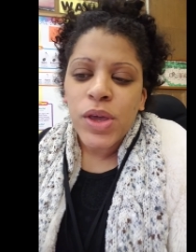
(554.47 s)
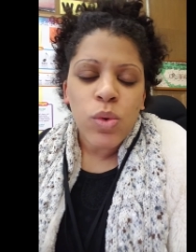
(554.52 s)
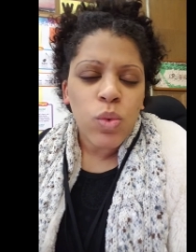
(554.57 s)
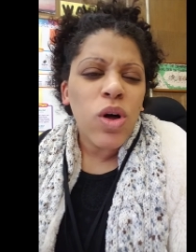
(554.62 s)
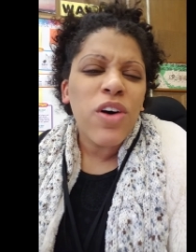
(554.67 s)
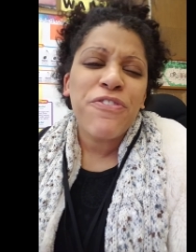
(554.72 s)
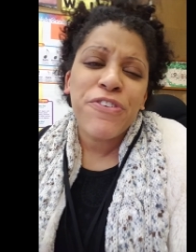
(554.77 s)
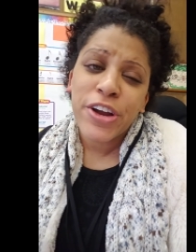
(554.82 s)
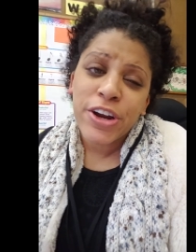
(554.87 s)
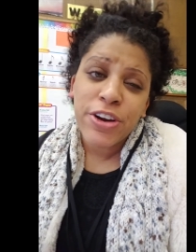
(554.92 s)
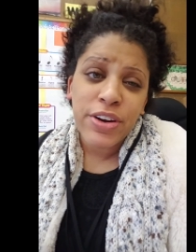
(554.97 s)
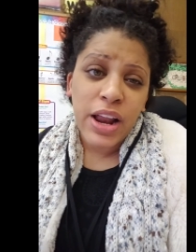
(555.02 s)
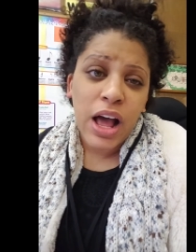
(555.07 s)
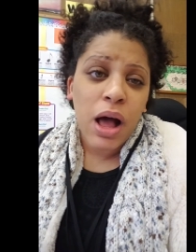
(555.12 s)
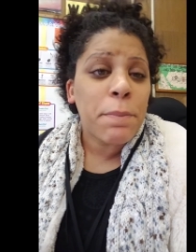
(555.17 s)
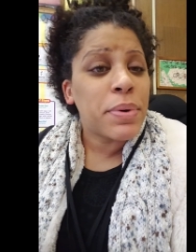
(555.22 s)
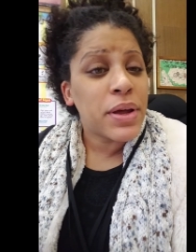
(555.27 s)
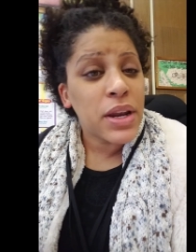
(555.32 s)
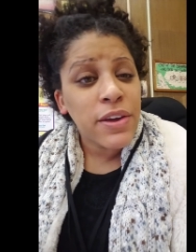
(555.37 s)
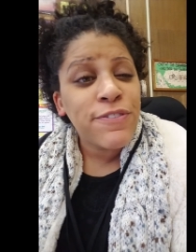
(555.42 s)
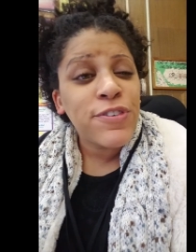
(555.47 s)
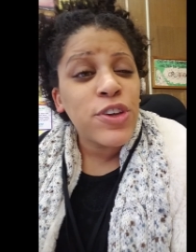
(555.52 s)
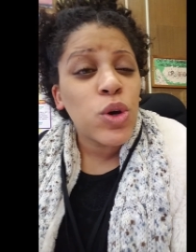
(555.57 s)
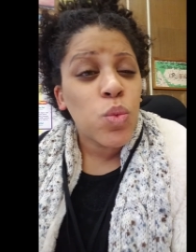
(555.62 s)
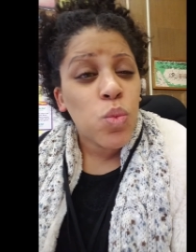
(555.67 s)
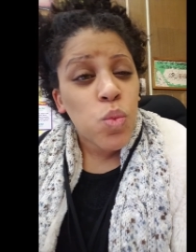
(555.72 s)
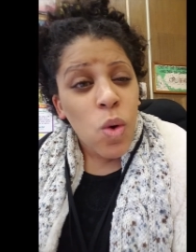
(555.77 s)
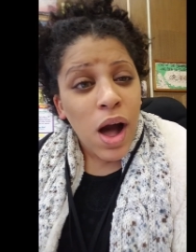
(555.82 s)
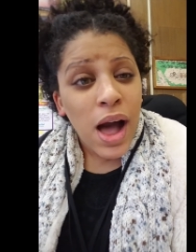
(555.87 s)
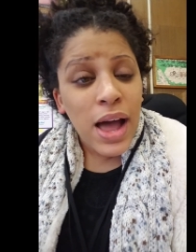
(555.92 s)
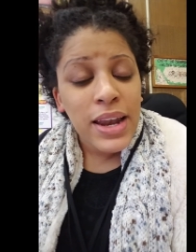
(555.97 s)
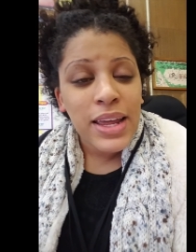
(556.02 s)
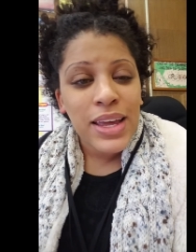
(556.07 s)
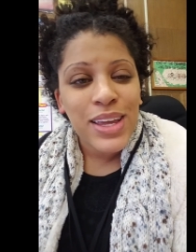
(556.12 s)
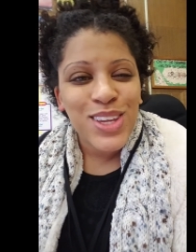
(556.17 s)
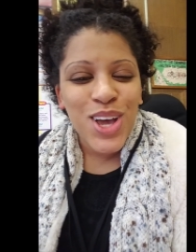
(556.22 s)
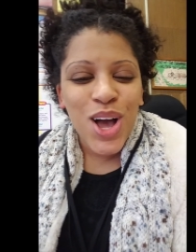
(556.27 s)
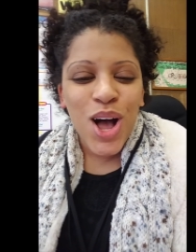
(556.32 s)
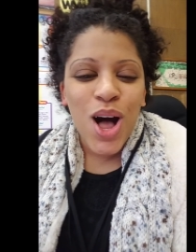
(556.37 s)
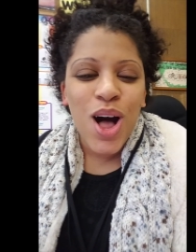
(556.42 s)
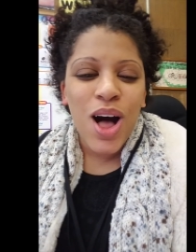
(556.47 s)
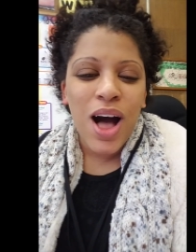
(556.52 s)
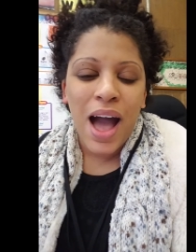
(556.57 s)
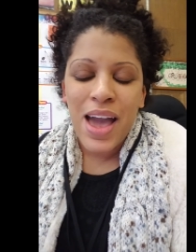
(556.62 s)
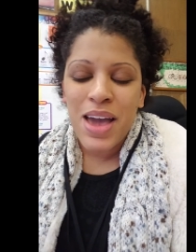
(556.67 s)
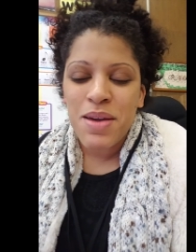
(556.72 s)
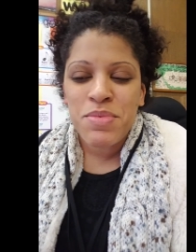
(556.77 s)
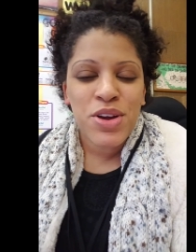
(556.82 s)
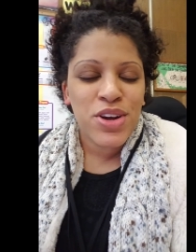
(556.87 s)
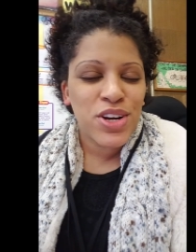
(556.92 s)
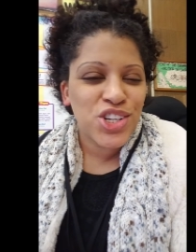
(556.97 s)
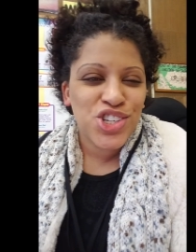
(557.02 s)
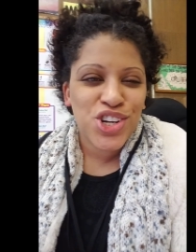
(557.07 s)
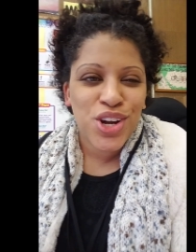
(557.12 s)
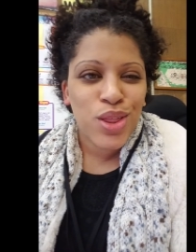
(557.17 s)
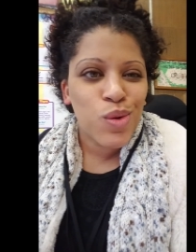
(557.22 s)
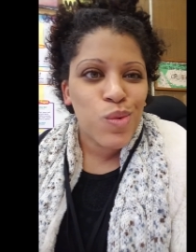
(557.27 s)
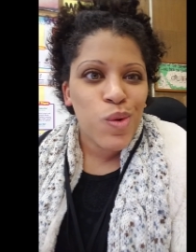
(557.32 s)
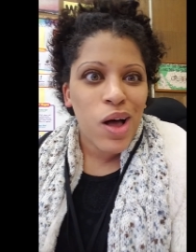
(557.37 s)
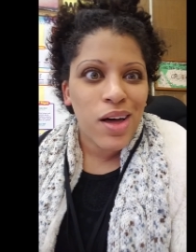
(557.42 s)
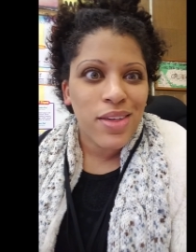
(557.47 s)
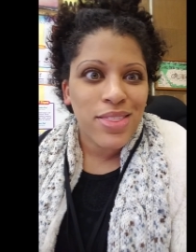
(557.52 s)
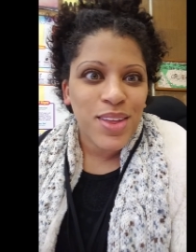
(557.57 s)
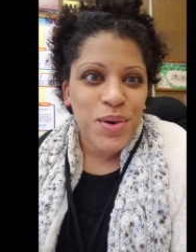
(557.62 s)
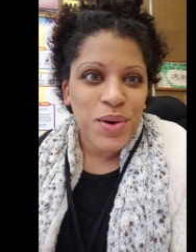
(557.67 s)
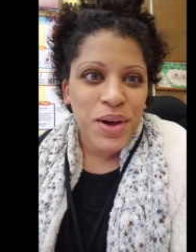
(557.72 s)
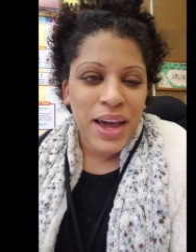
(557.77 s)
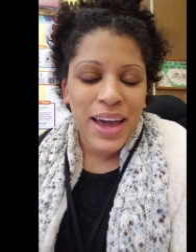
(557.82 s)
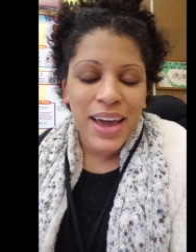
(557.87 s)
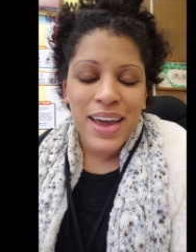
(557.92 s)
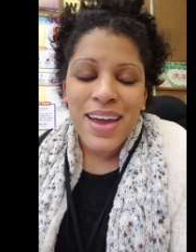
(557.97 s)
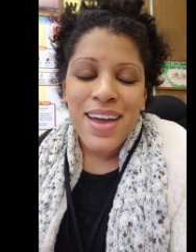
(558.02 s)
We'll figure it out. But if you want it, y'all, I am here to share the wealth, okay?